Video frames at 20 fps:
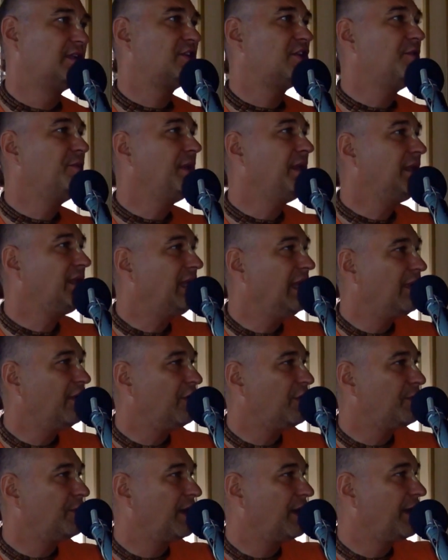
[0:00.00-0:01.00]
So immediately
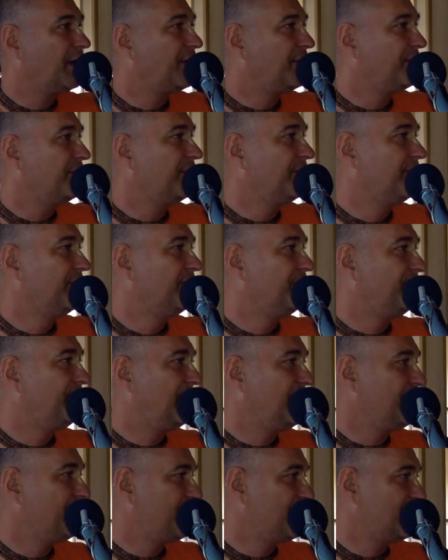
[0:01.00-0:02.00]
Lord Balaram
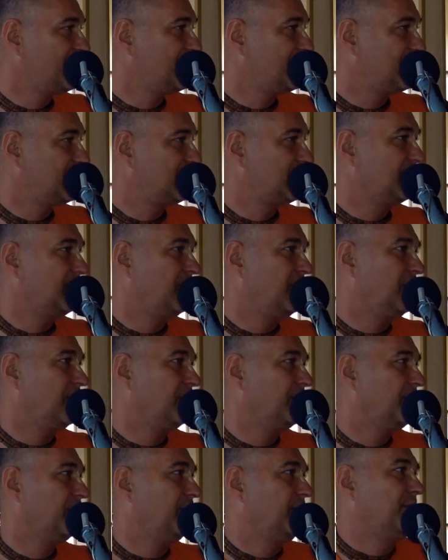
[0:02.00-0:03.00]
manifests
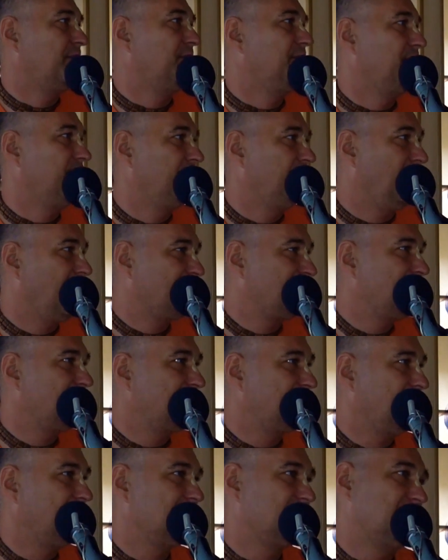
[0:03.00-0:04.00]
all
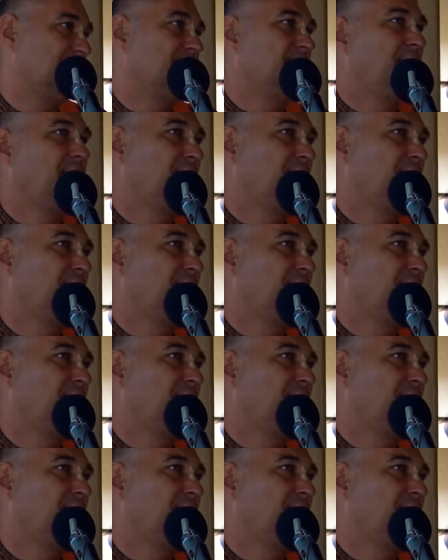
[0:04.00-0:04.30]
existence.